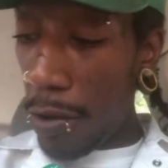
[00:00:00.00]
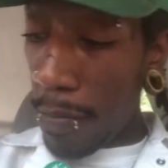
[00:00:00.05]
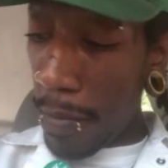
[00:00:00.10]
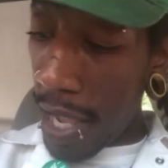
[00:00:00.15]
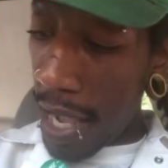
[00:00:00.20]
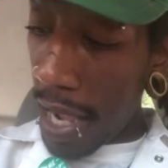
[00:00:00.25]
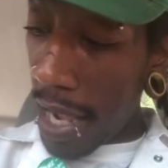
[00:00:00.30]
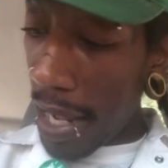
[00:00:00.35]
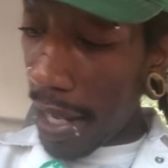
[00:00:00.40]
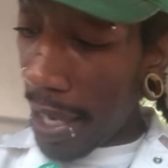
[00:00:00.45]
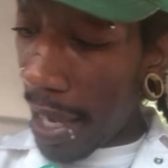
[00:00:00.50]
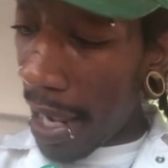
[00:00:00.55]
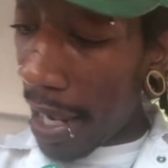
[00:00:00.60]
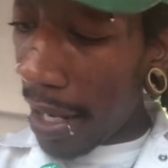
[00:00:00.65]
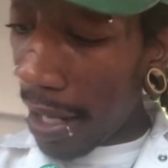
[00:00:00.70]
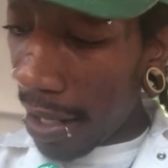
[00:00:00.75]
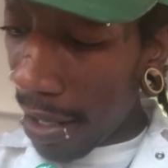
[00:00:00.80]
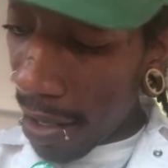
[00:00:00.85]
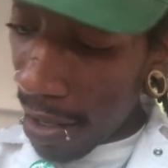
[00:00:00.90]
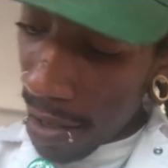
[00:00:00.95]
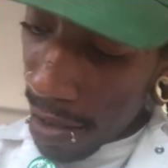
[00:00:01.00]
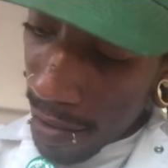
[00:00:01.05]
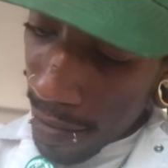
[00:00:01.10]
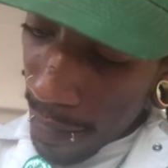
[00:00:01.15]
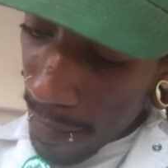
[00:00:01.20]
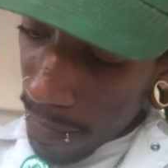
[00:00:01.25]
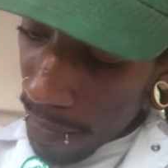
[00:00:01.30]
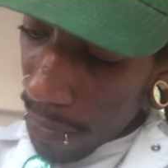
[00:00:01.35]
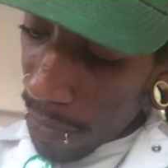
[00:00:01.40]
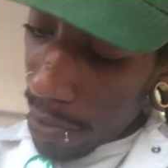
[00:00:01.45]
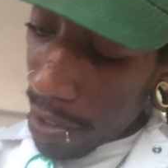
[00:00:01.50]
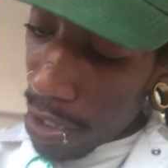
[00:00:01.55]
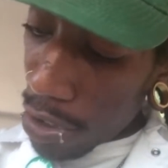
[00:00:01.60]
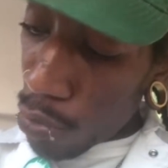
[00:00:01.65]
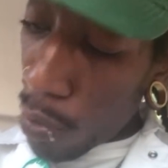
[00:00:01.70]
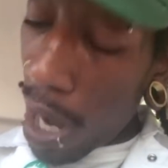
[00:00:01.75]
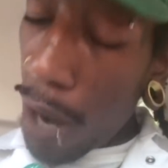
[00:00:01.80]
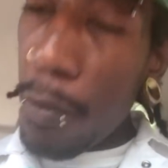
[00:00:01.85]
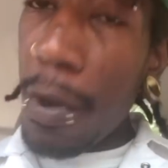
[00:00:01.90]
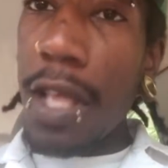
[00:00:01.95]
you, man, like cuz
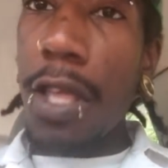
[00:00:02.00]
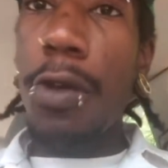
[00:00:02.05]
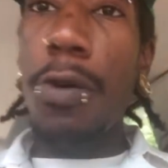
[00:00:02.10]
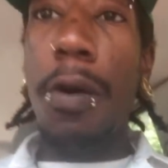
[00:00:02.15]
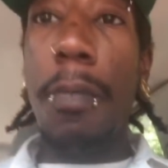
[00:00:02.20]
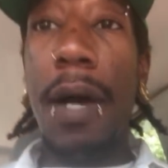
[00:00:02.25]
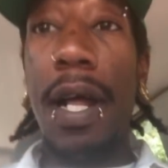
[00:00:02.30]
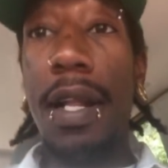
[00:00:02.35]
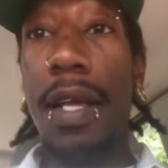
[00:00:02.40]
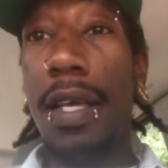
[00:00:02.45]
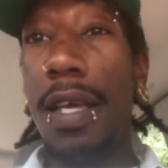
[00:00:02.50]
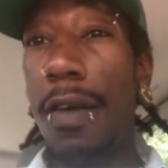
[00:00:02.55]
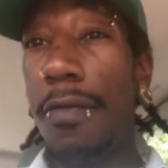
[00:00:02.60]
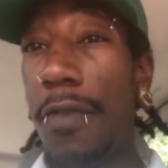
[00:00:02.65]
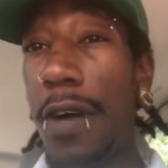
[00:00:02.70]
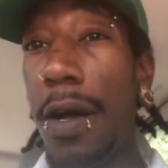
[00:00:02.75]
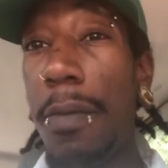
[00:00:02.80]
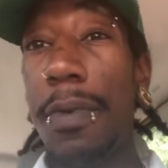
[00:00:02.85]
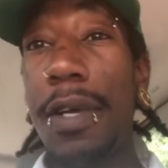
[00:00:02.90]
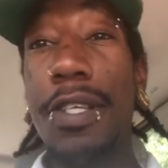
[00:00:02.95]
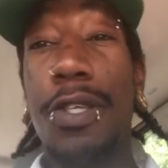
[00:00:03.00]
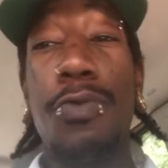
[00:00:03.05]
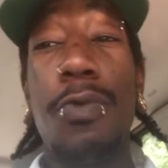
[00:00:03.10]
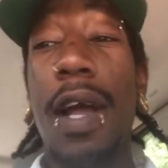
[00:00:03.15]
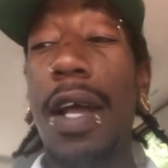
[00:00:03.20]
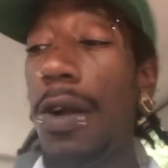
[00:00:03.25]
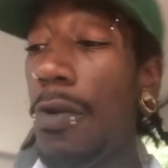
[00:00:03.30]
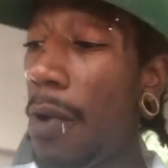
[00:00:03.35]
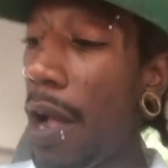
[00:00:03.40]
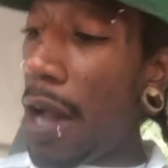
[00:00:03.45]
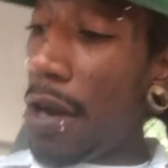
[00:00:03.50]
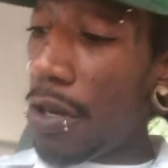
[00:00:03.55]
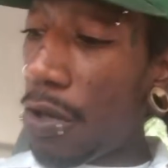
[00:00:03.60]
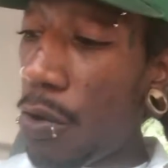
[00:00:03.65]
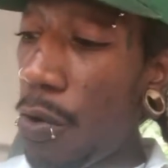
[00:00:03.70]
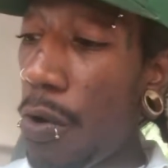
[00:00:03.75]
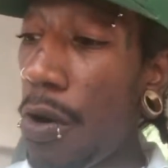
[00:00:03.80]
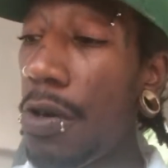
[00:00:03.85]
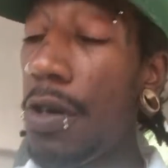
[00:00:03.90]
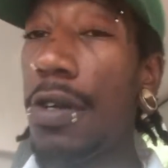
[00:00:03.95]
right when you about to give up, it's right around the
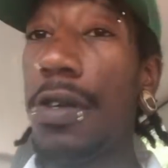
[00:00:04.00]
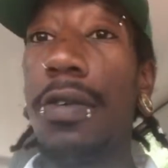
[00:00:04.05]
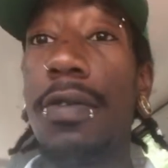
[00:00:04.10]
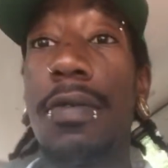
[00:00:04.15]
corner.